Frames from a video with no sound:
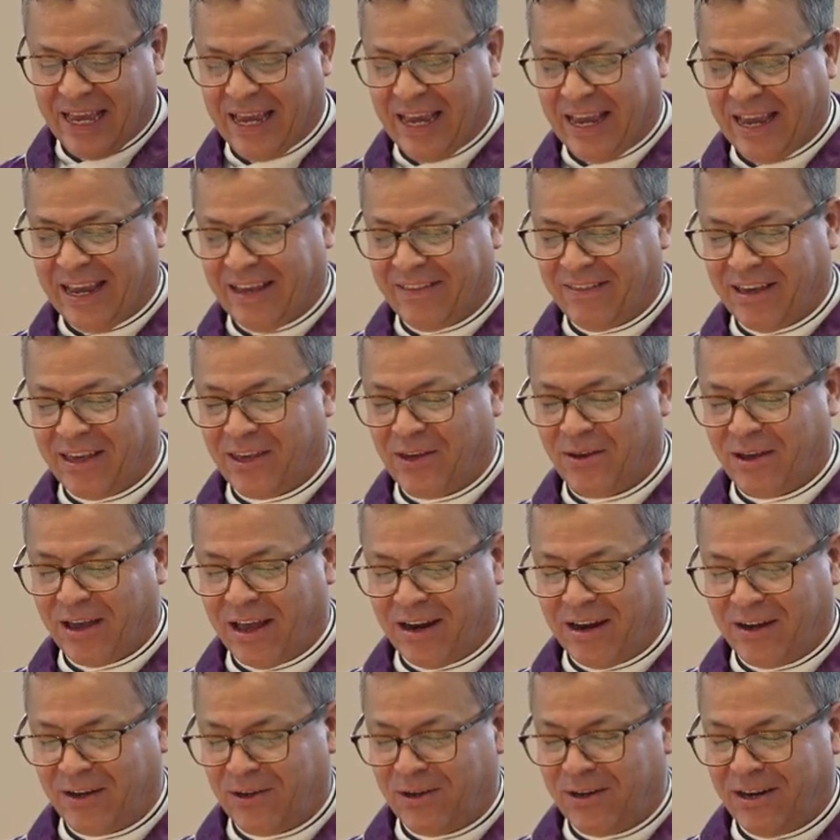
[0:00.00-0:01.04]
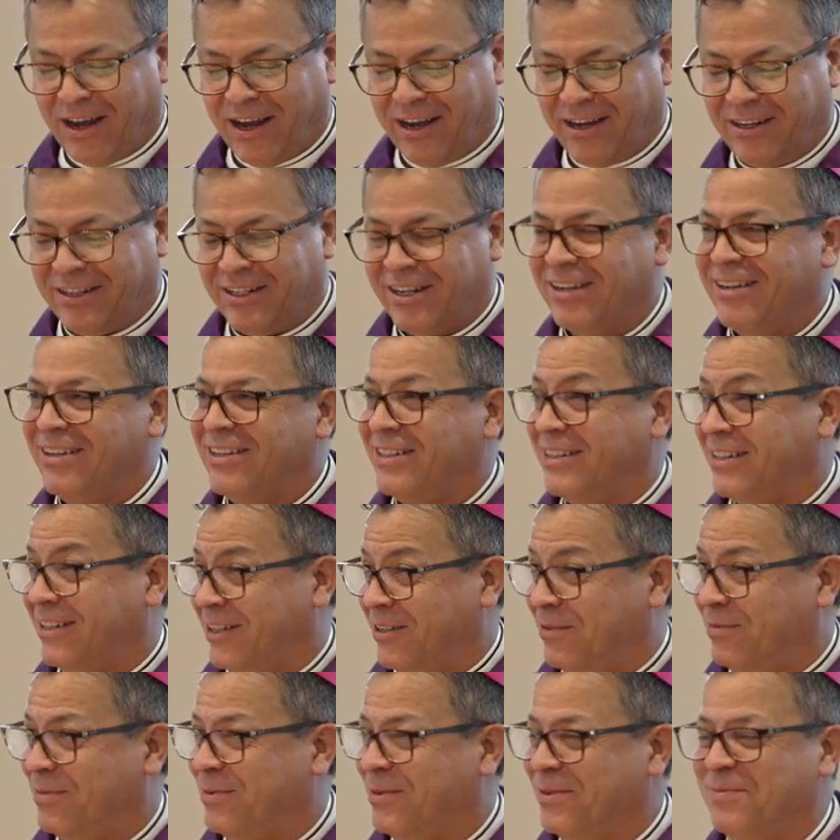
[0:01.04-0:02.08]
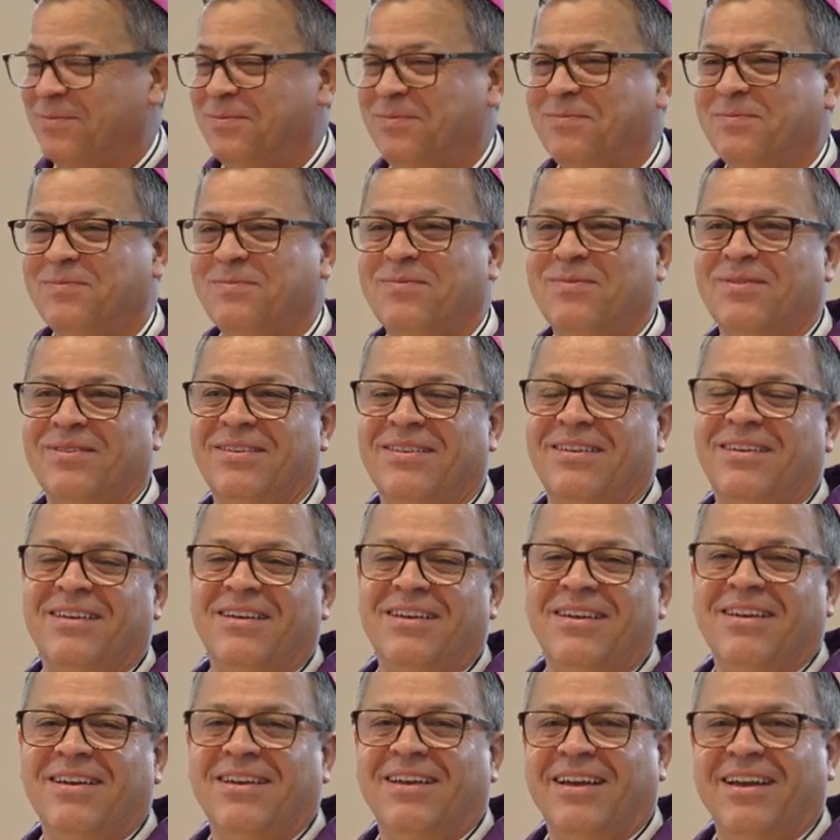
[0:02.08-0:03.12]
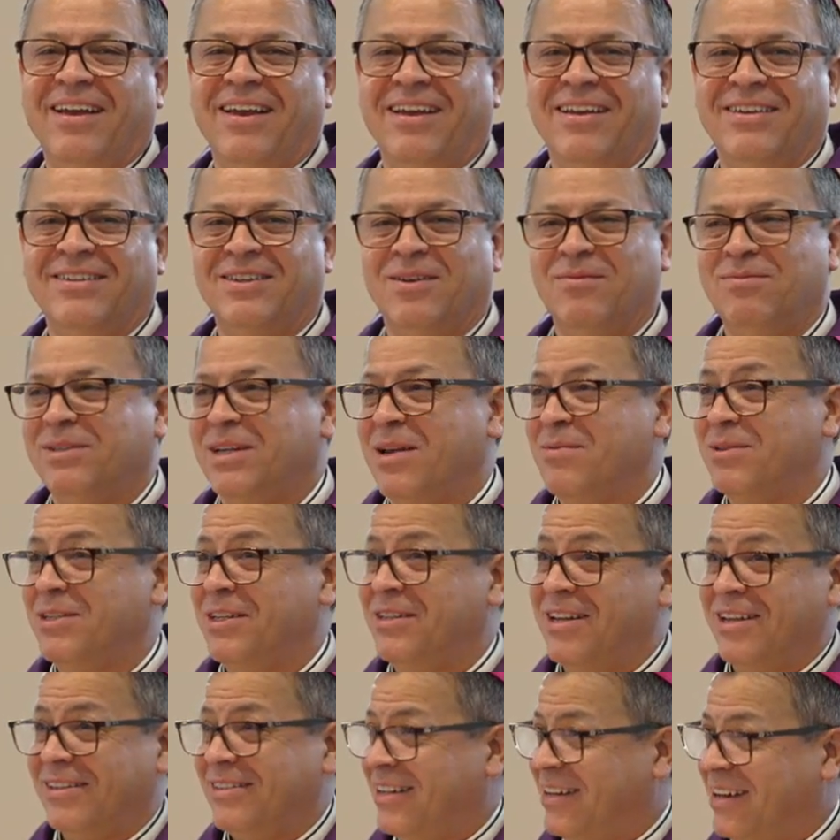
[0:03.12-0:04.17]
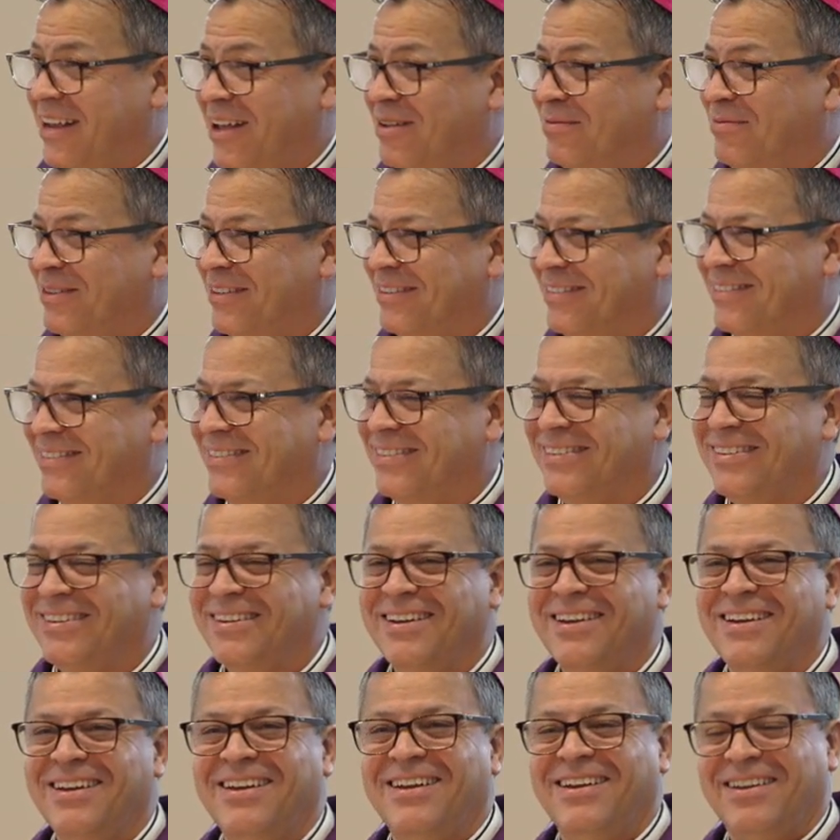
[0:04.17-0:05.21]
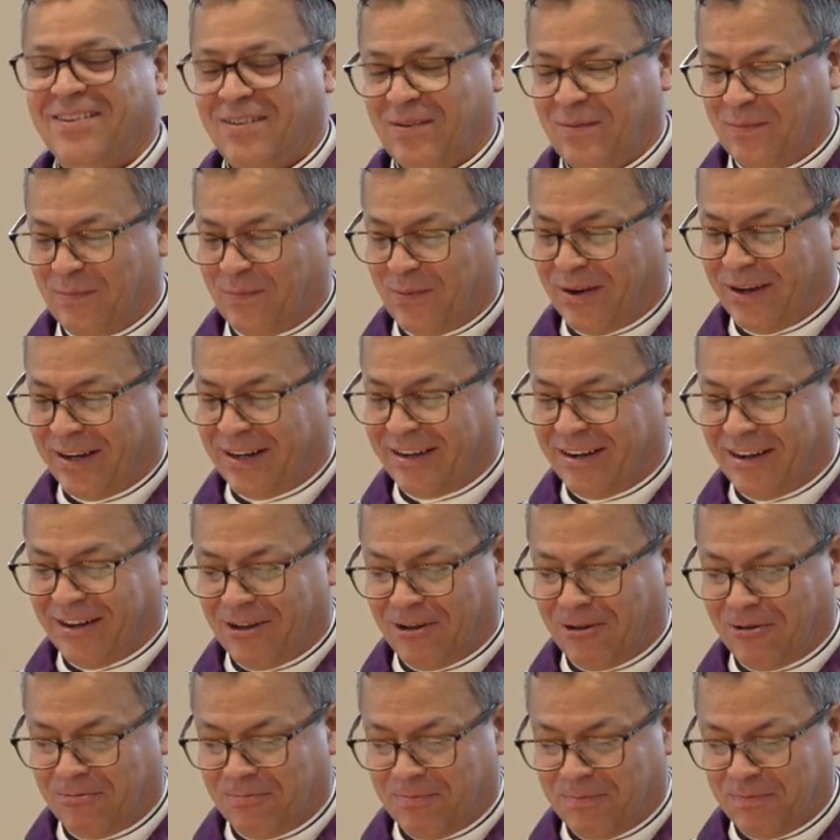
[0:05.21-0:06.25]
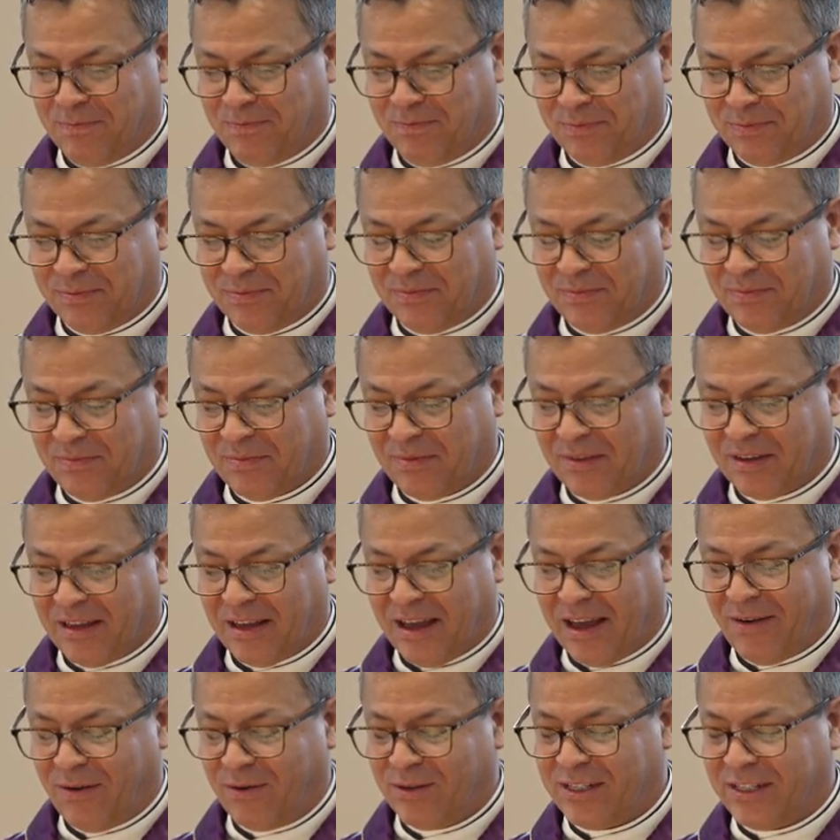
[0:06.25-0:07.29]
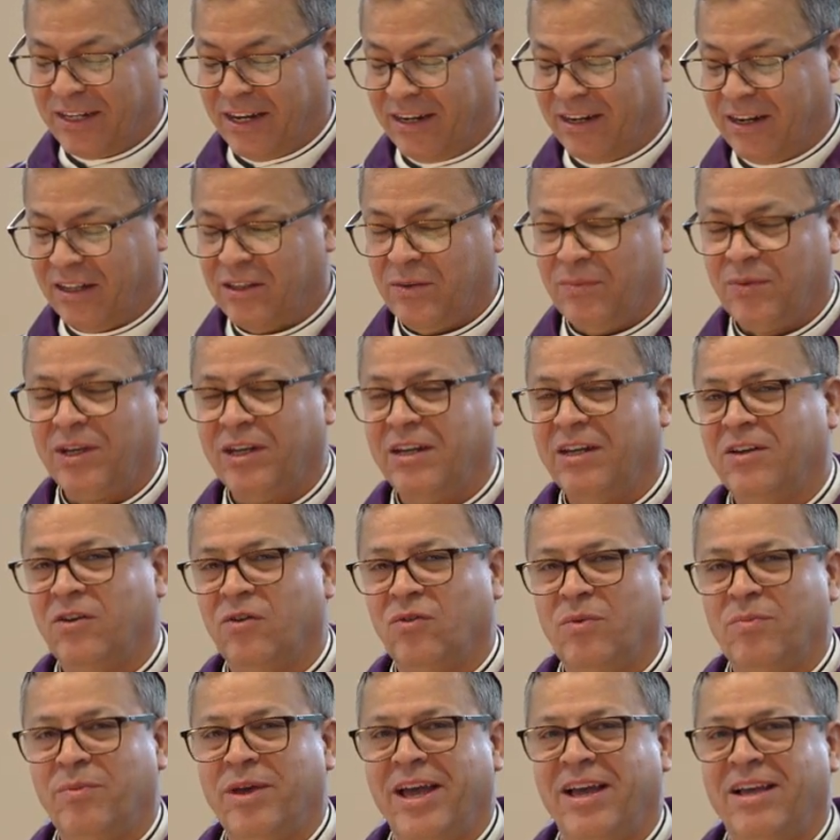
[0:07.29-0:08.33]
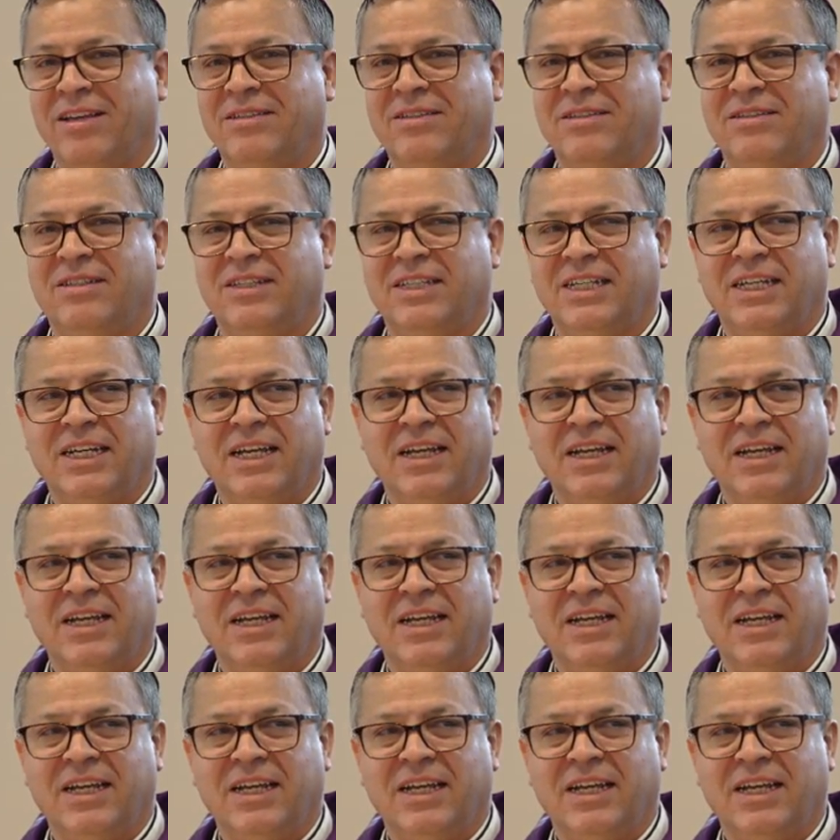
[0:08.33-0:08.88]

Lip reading: and that you had a good night sleep. Sometimes it doesn't happen. But I was saying at the beginning of the Mass,